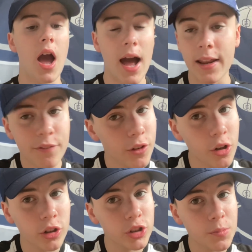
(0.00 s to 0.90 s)
And if you're
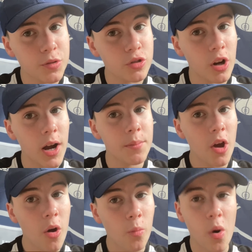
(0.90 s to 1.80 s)
not subscribed,
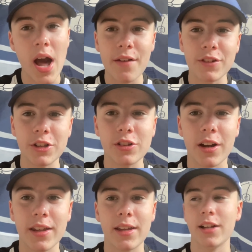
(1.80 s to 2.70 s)
why haven't you
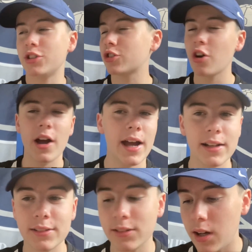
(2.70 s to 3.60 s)
done it yet? Just go
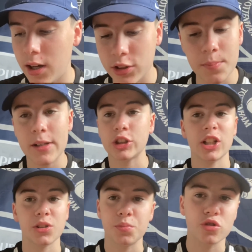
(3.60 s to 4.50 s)
ahead and smash
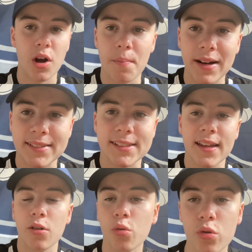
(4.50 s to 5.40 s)
that subscribe button and
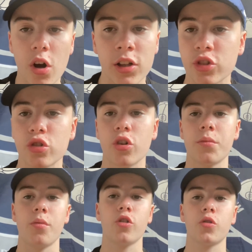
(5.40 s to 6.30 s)
say all kinds of
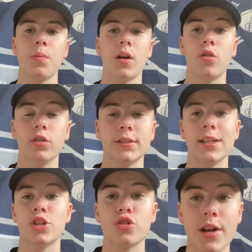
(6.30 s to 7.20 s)
Tottenham Hotspur
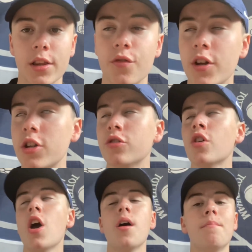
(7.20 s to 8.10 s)
content, transfer news,
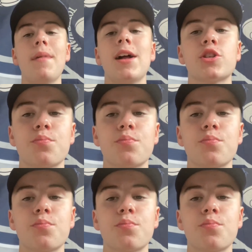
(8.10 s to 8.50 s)
match